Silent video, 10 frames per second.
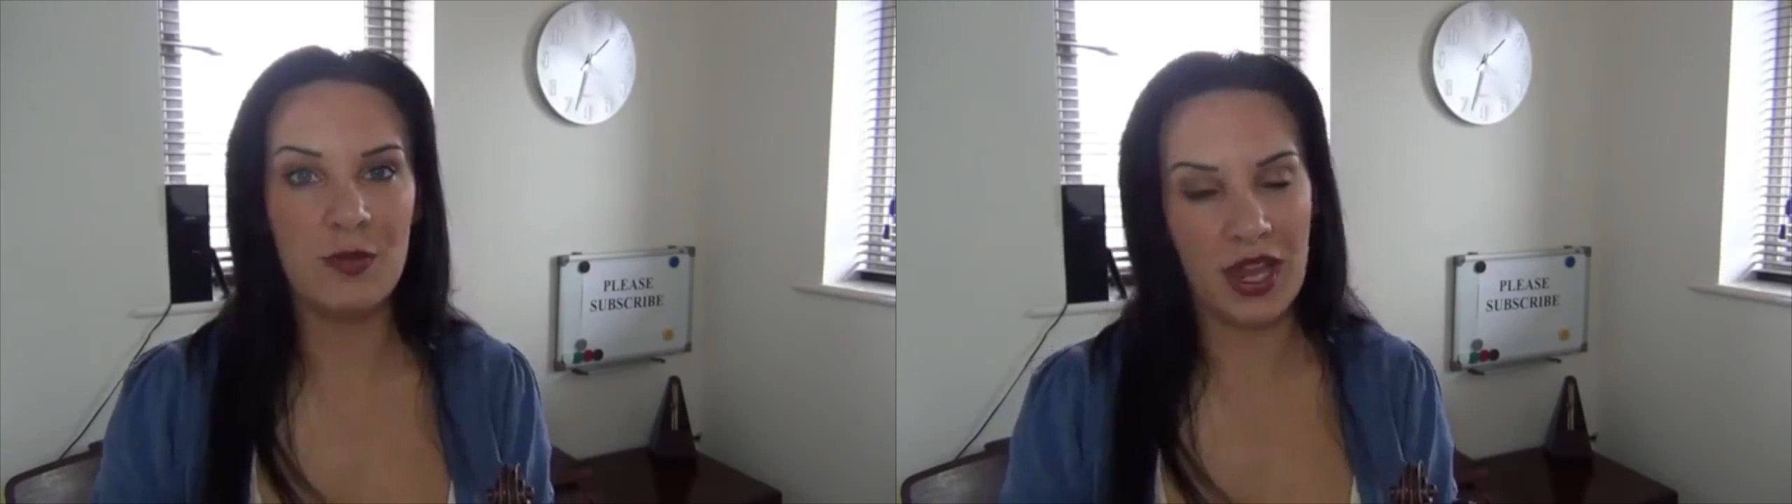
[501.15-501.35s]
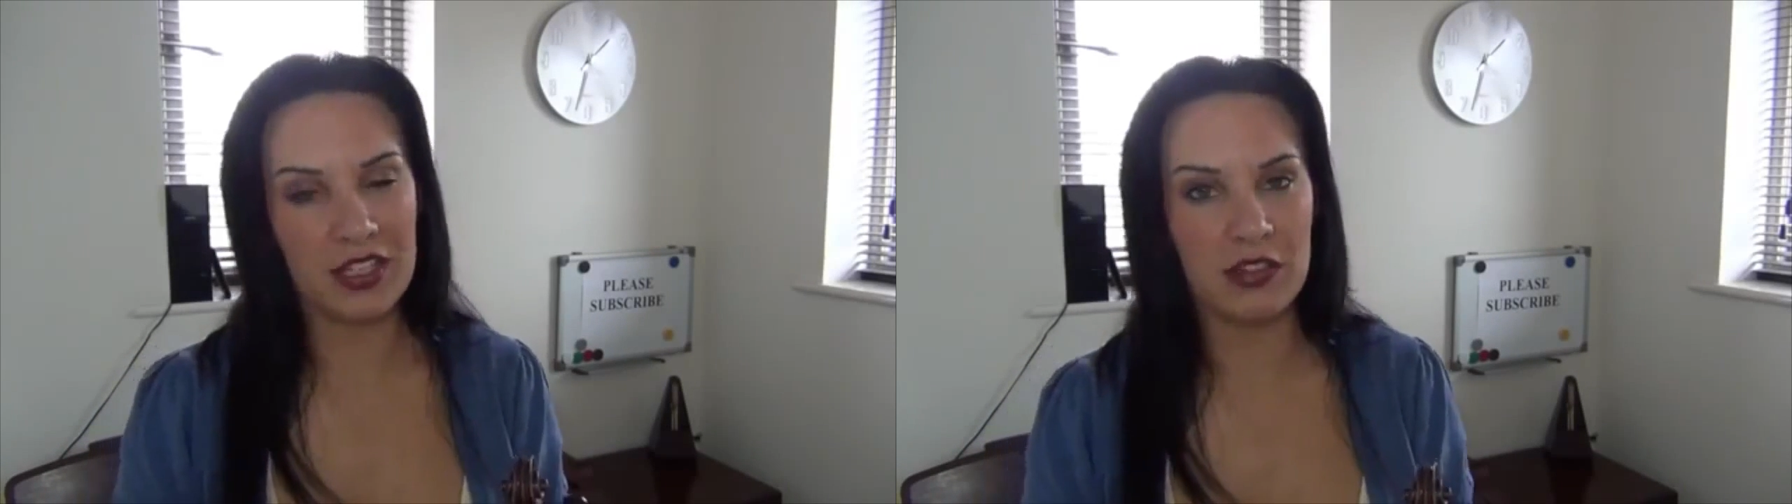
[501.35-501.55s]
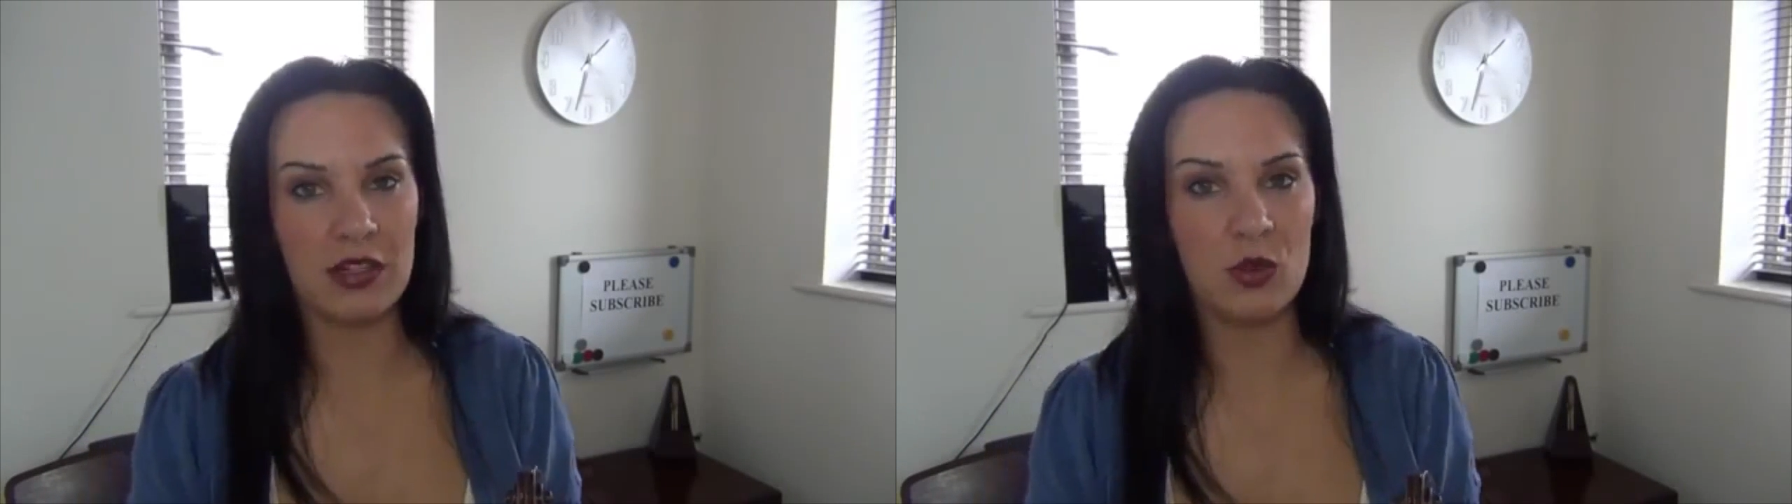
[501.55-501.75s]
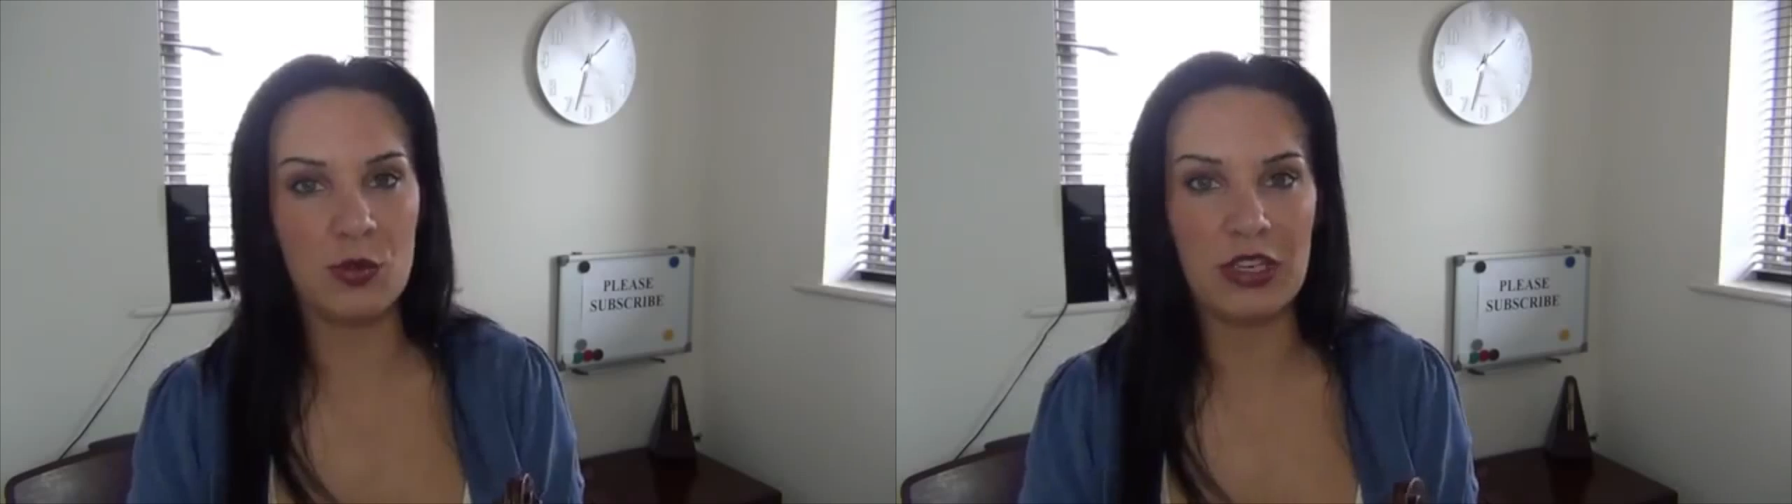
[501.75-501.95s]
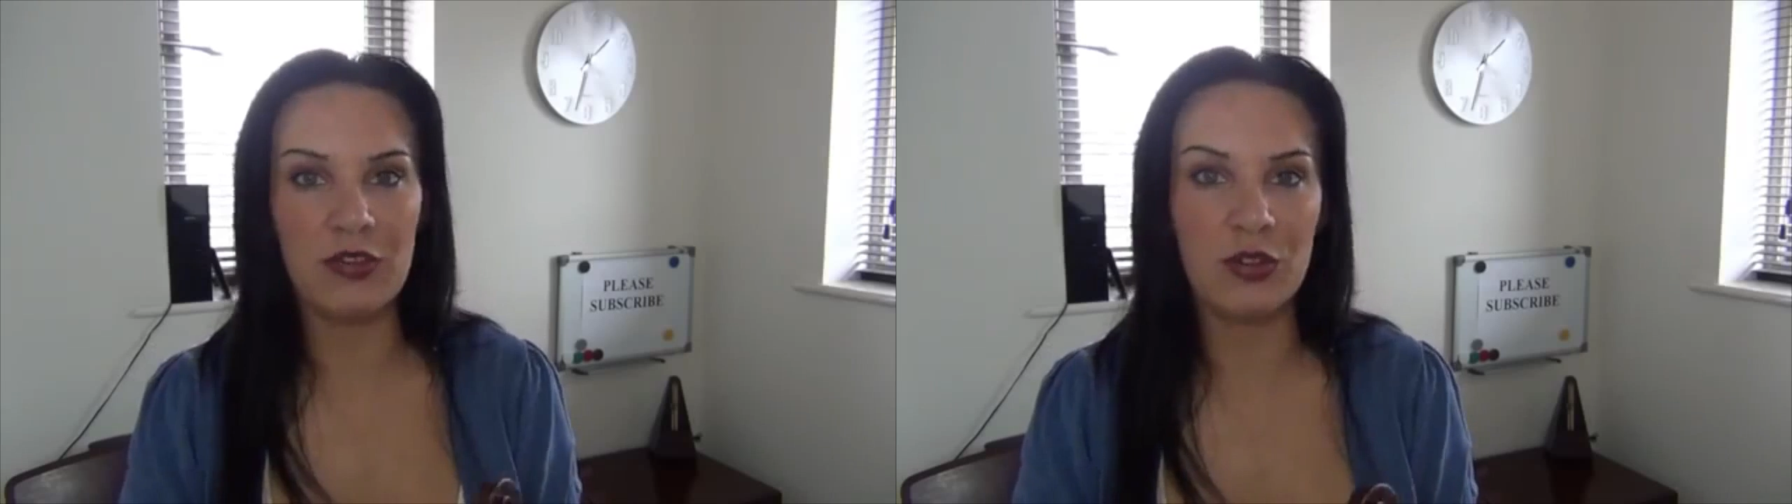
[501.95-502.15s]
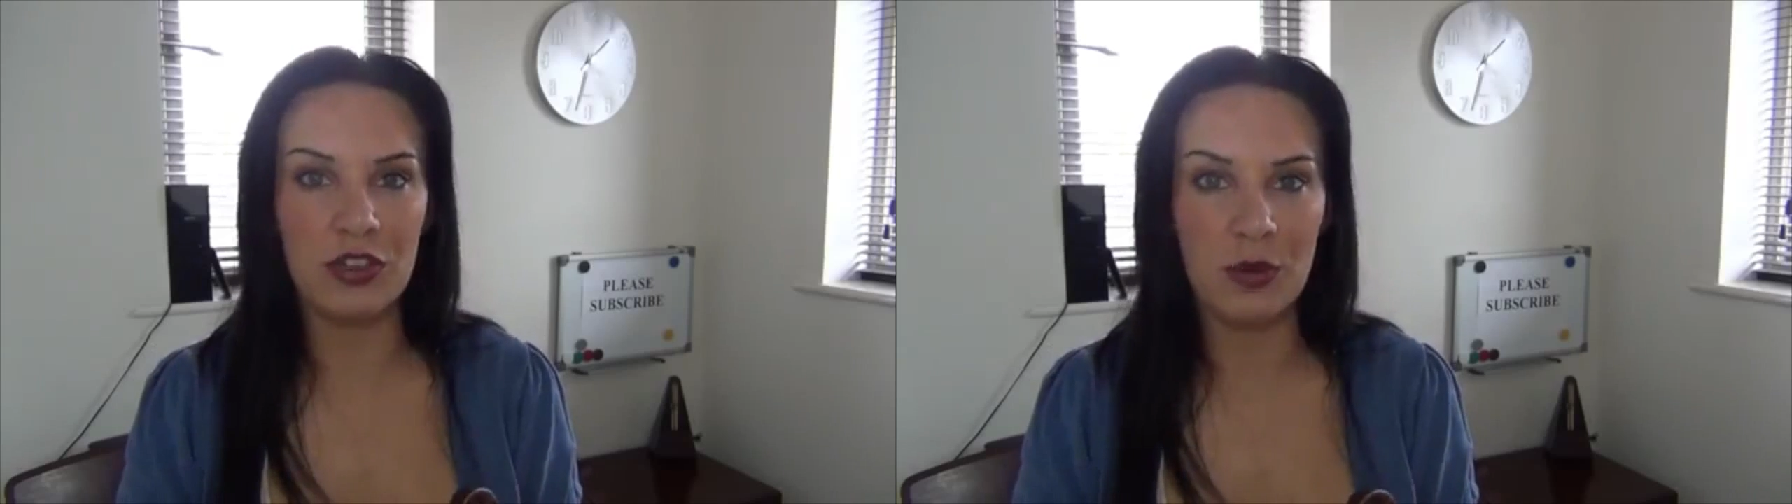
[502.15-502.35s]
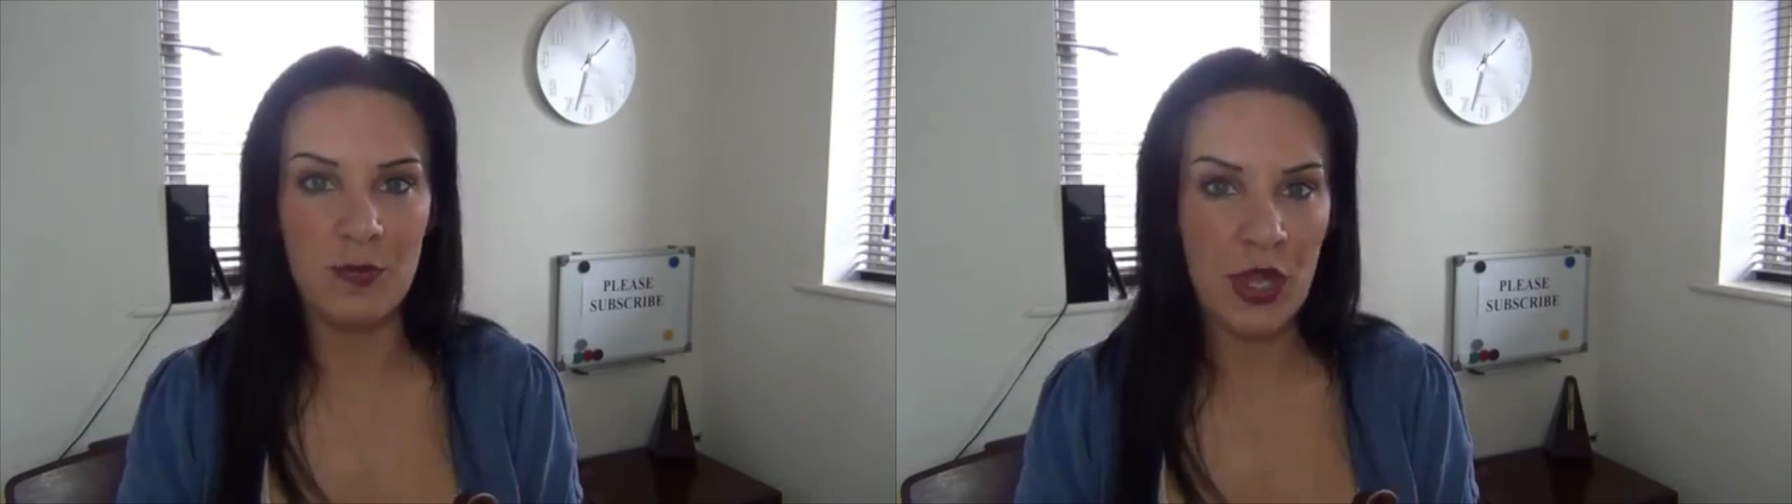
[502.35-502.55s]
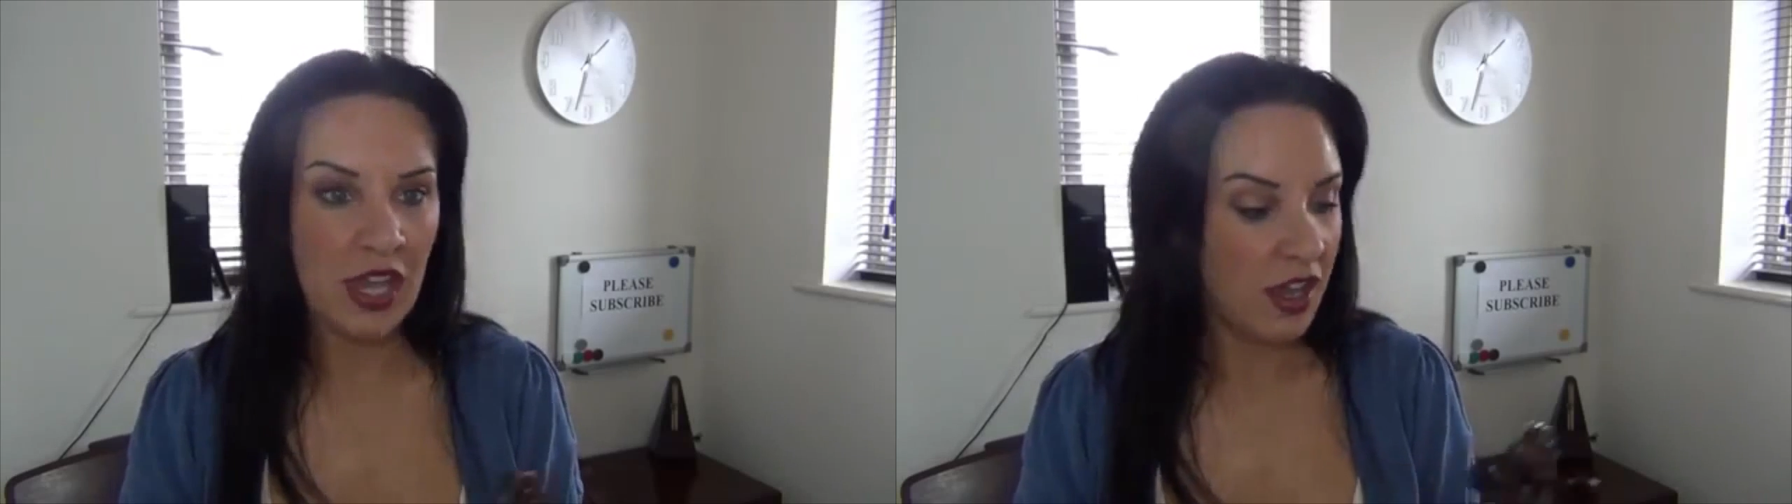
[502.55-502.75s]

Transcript: the better it will be for you.